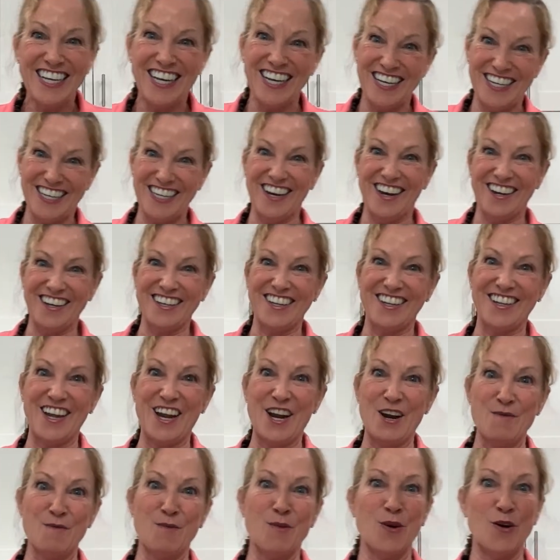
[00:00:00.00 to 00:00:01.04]
I got it in the
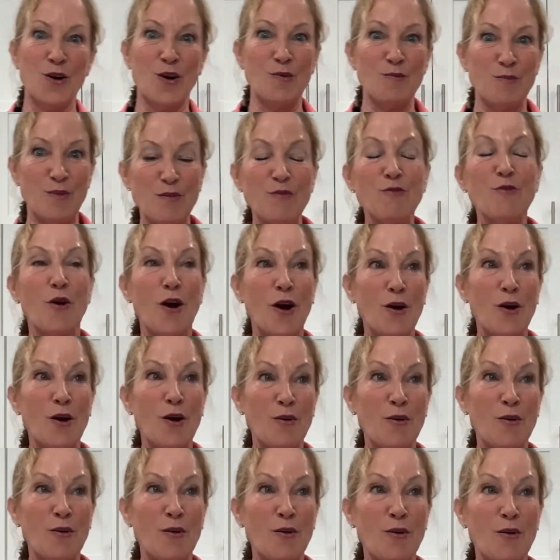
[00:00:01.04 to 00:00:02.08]
airport before I went
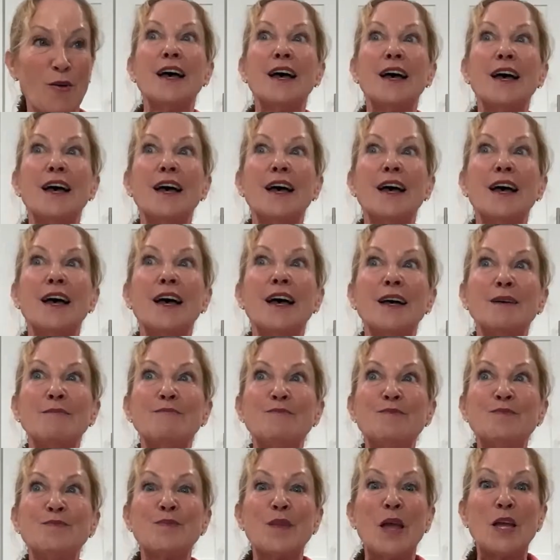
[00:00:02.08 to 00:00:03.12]
home.